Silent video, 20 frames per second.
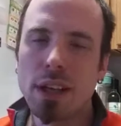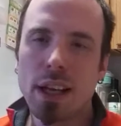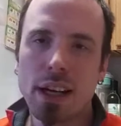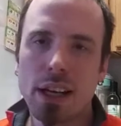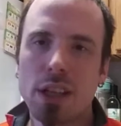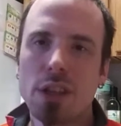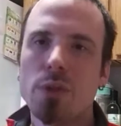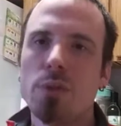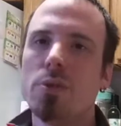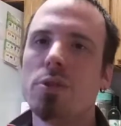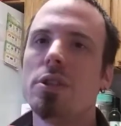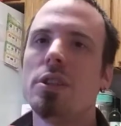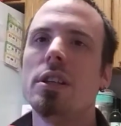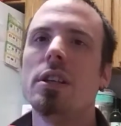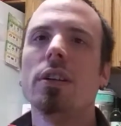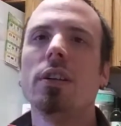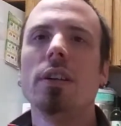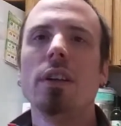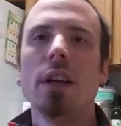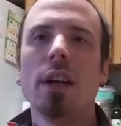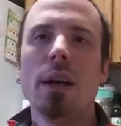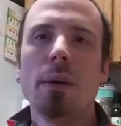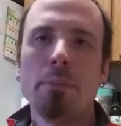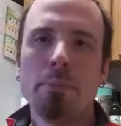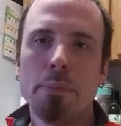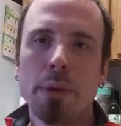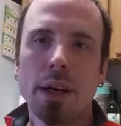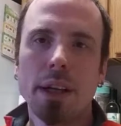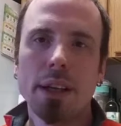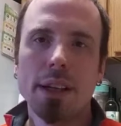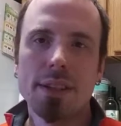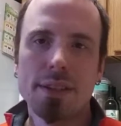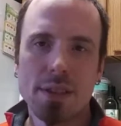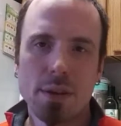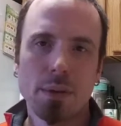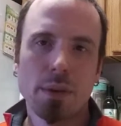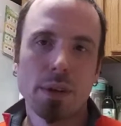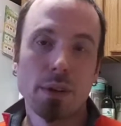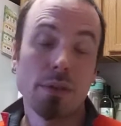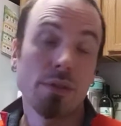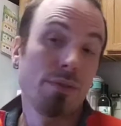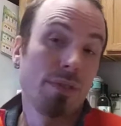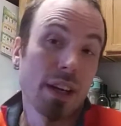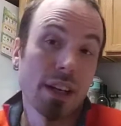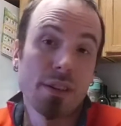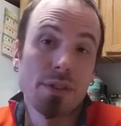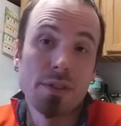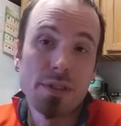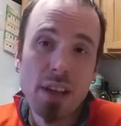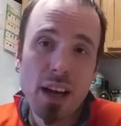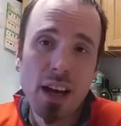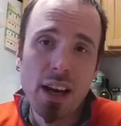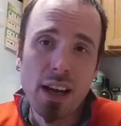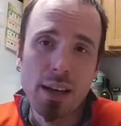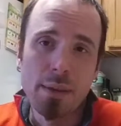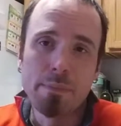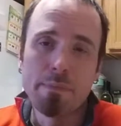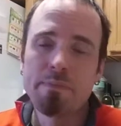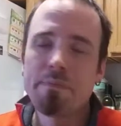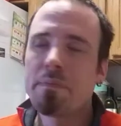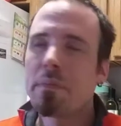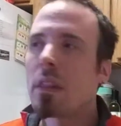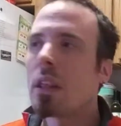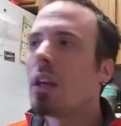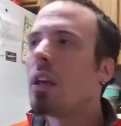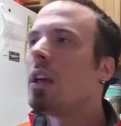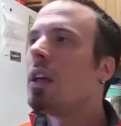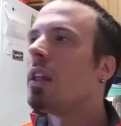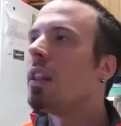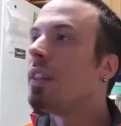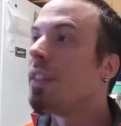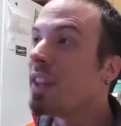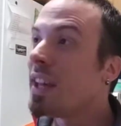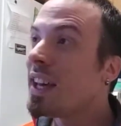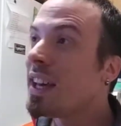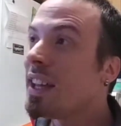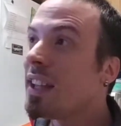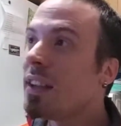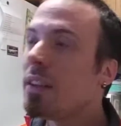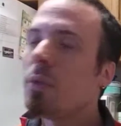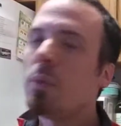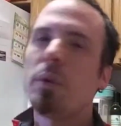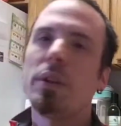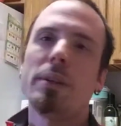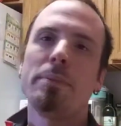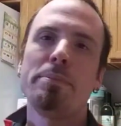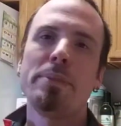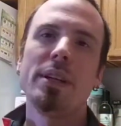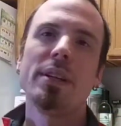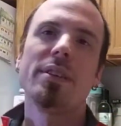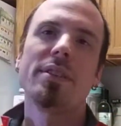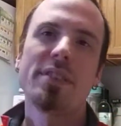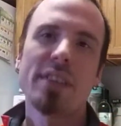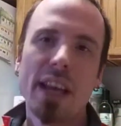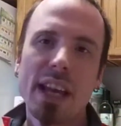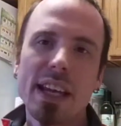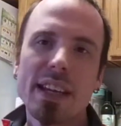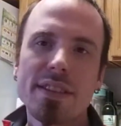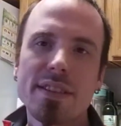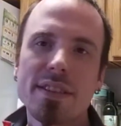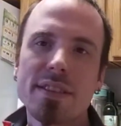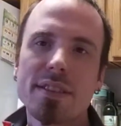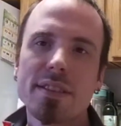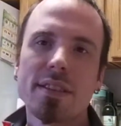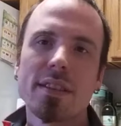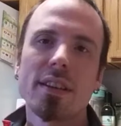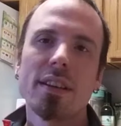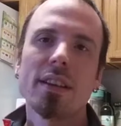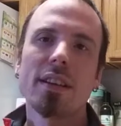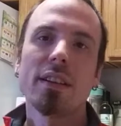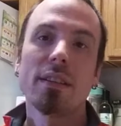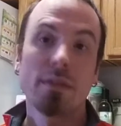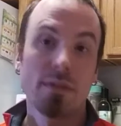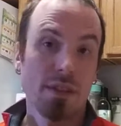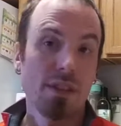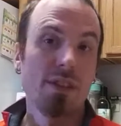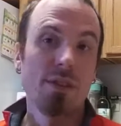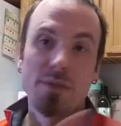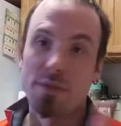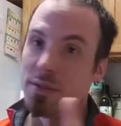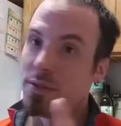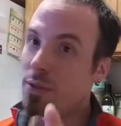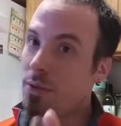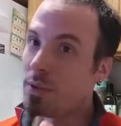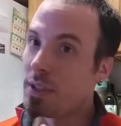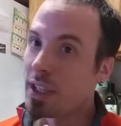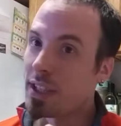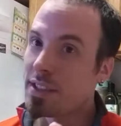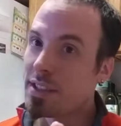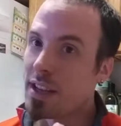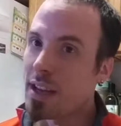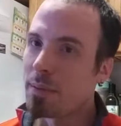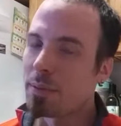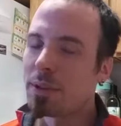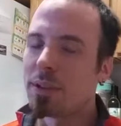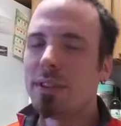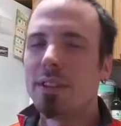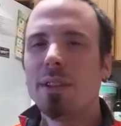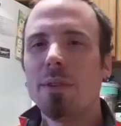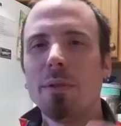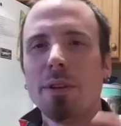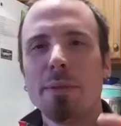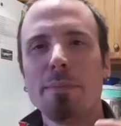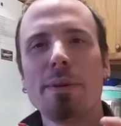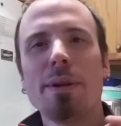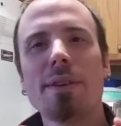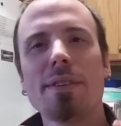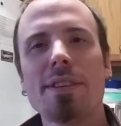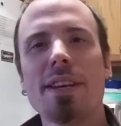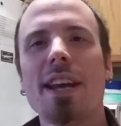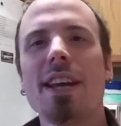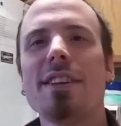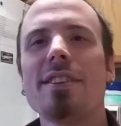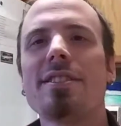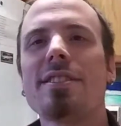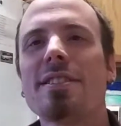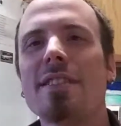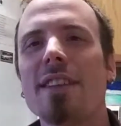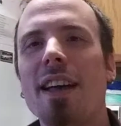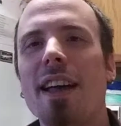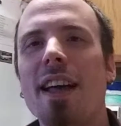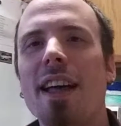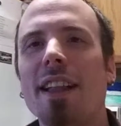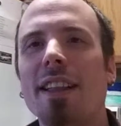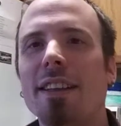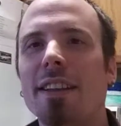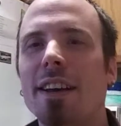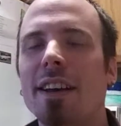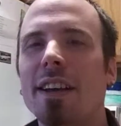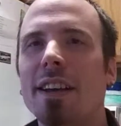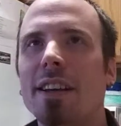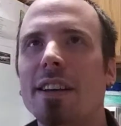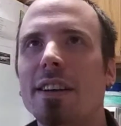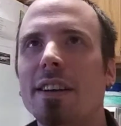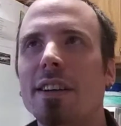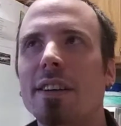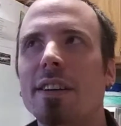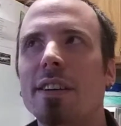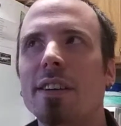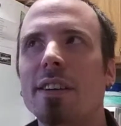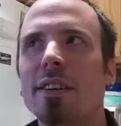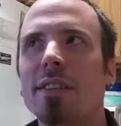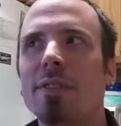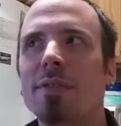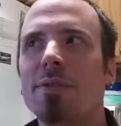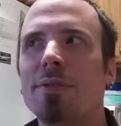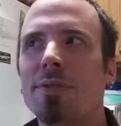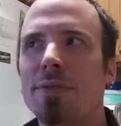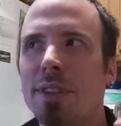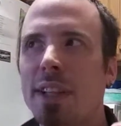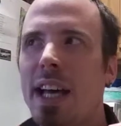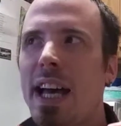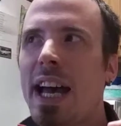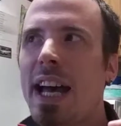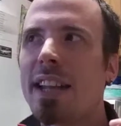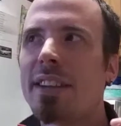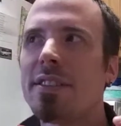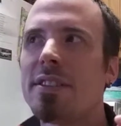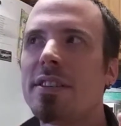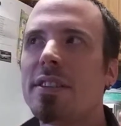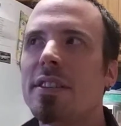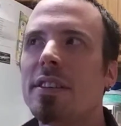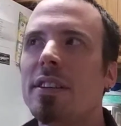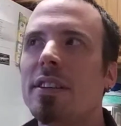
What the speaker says: not a huge deal, but it's going to affect your time. Then, when the beer tastes, and you do take a sample, when the beer tastes like flat